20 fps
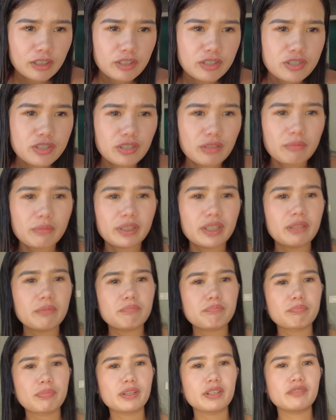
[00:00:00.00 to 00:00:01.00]
So
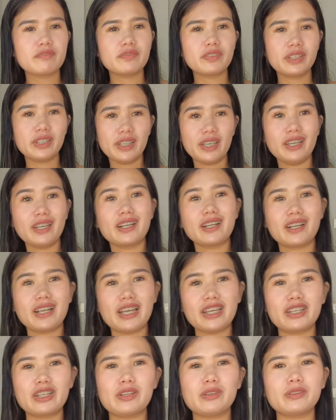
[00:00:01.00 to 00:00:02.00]
many perv here.
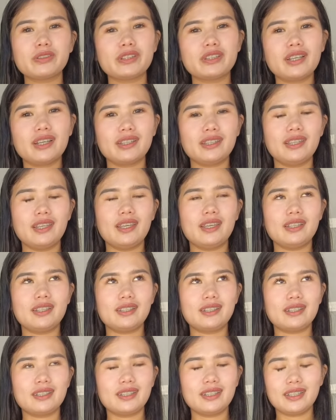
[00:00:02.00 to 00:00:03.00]
I know that,
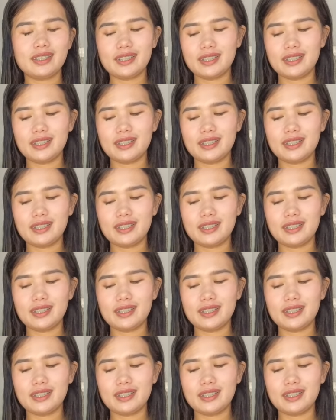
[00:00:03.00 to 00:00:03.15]
and